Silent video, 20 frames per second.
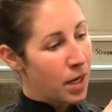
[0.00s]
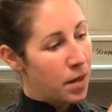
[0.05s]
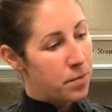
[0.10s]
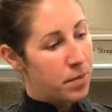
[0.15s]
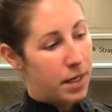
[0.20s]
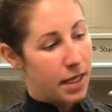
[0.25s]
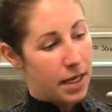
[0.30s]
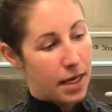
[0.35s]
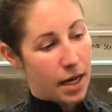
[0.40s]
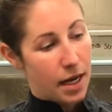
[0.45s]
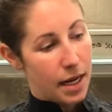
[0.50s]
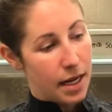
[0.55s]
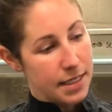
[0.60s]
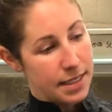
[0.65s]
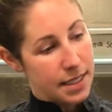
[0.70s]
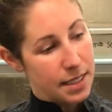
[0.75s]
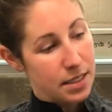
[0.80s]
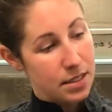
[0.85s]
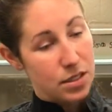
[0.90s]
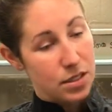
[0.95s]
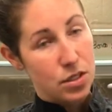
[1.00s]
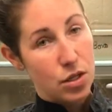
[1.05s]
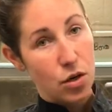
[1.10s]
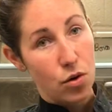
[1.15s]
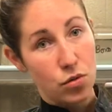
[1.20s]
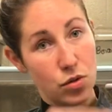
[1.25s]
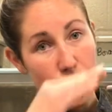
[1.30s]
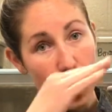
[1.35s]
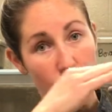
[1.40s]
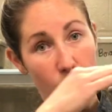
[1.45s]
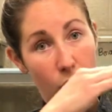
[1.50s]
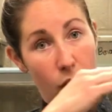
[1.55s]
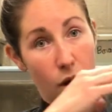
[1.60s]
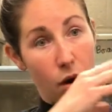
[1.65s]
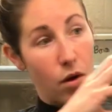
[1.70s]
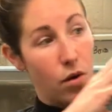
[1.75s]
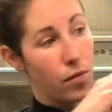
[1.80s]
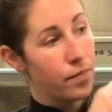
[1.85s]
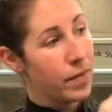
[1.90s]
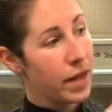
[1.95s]
Because it's so
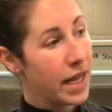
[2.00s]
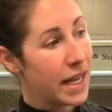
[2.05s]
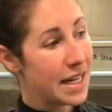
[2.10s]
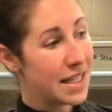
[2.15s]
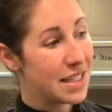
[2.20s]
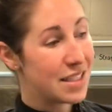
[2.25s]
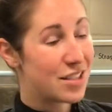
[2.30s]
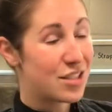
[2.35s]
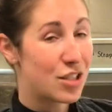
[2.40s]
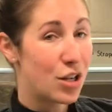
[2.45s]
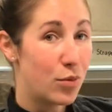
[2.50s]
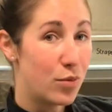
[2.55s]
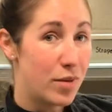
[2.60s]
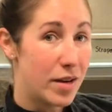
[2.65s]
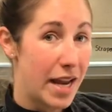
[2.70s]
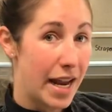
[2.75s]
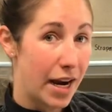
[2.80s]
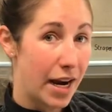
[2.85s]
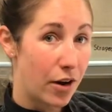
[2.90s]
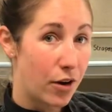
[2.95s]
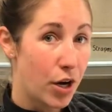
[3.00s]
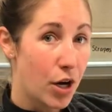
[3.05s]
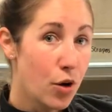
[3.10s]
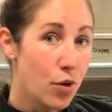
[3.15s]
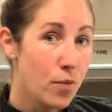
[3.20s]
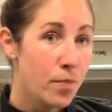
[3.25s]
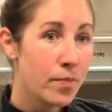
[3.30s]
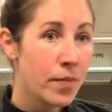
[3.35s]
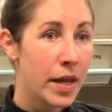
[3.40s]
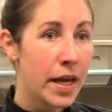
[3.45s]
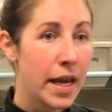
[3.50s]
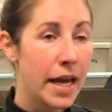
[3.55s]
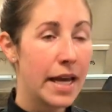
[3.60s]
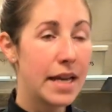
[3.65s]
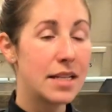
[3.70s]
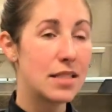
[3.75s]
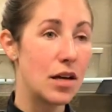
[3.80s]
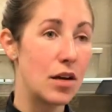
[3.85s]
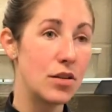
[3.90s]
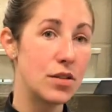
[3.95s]
tall and so narrow, it
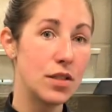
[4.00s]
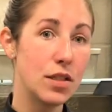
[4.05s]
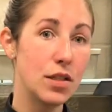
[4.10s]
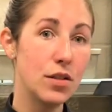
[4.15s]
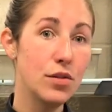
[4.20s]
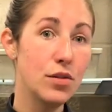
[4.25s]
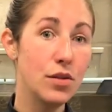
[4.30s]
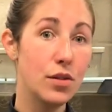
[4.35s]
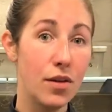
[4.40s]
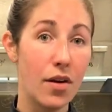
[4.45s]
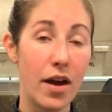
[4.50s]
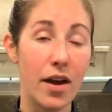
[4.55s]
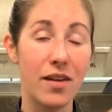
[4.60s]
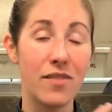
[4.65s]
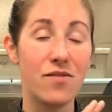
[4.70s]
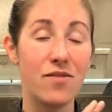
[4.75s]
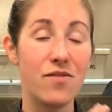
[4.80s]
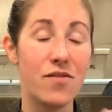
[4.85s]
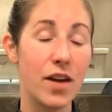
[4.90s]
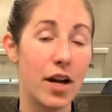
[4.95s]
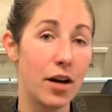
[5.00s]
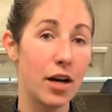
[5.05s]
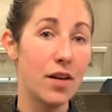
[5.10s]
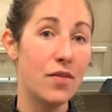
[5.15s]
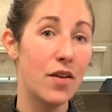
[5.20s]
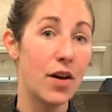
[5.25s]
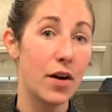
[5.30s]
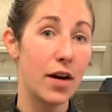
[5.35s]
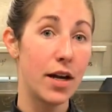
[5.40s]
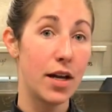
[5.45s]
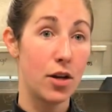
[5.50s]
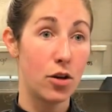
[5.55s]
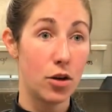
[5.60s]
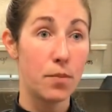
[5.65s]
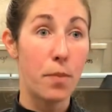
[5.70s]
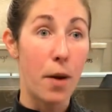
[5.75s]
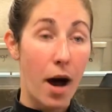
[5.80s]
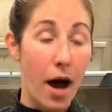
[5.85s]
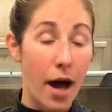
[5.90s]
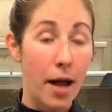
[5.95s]
is also a very, very good
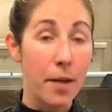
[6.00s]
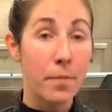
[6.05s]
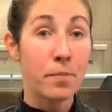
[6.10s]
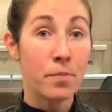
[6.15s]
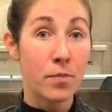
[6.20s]
pot